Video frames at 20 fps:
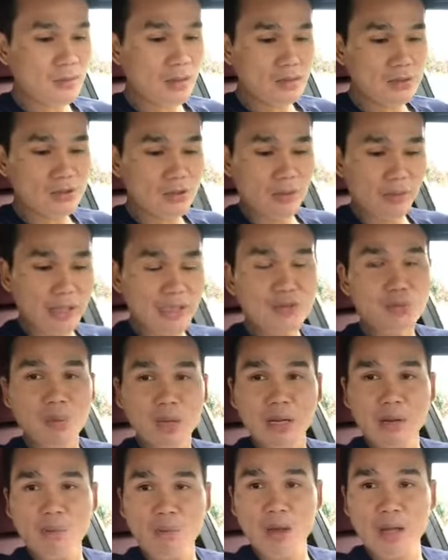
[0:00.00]
So that's
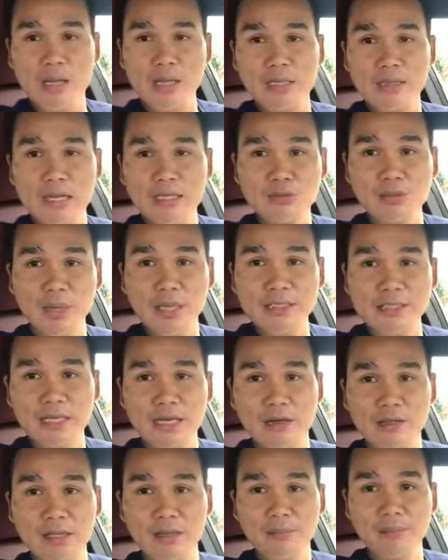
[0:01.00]
what I want. That's what I
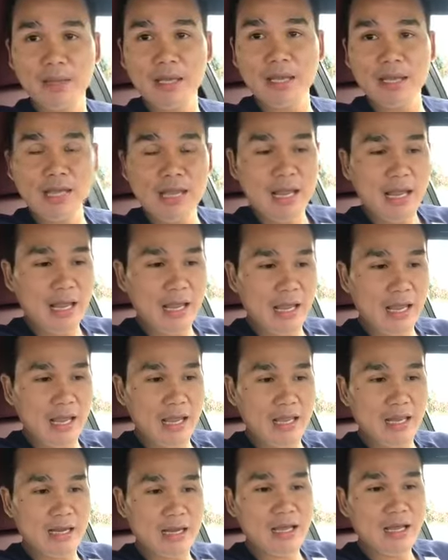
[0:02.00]
tell them.
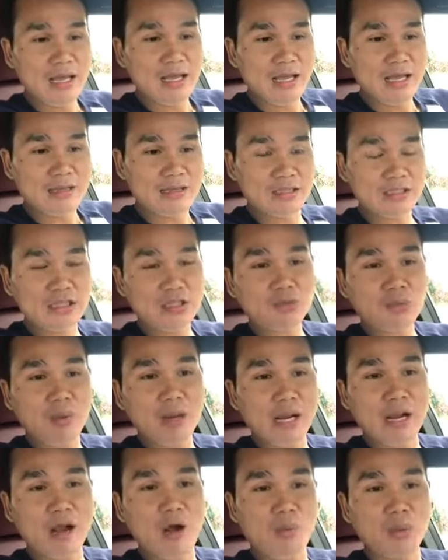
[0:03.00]
And this is
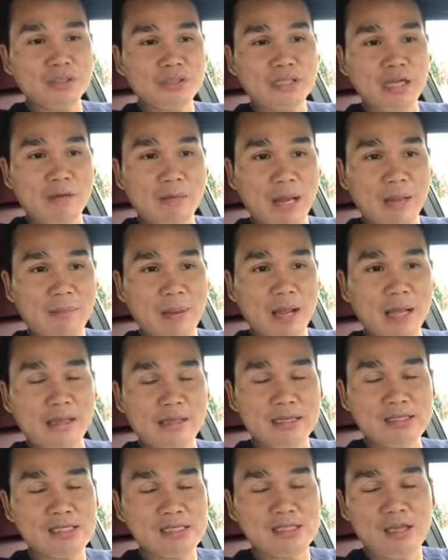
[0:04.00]
what I always tell
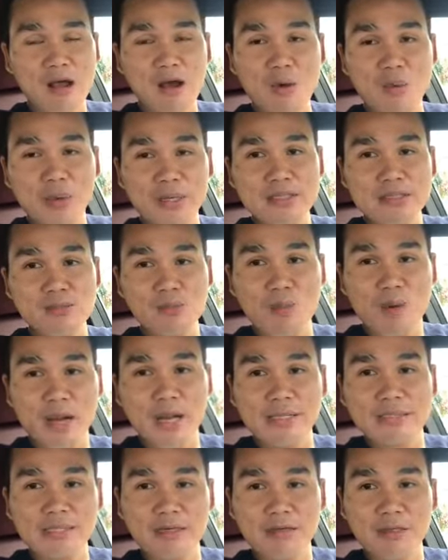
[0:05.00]
what
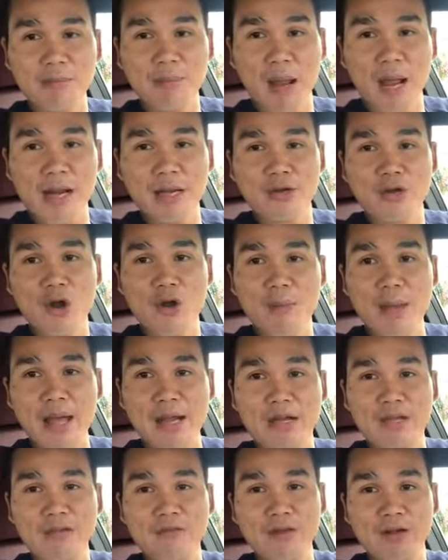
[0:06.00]
I tell the buyer. No
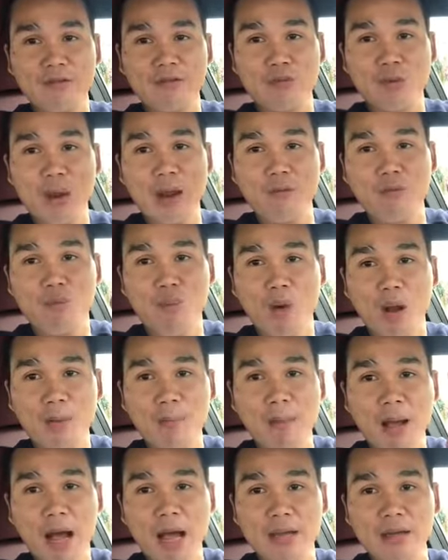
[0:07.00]
matter, even if you have
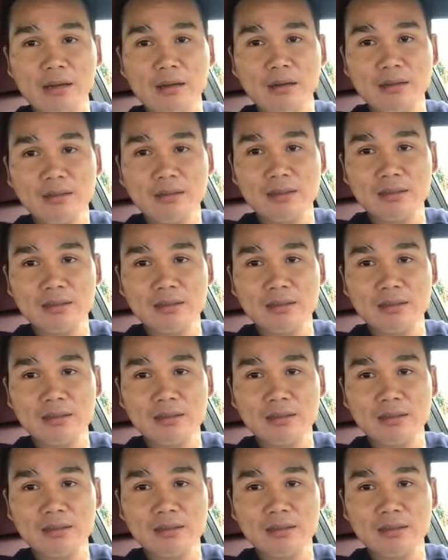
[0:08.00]
one buyer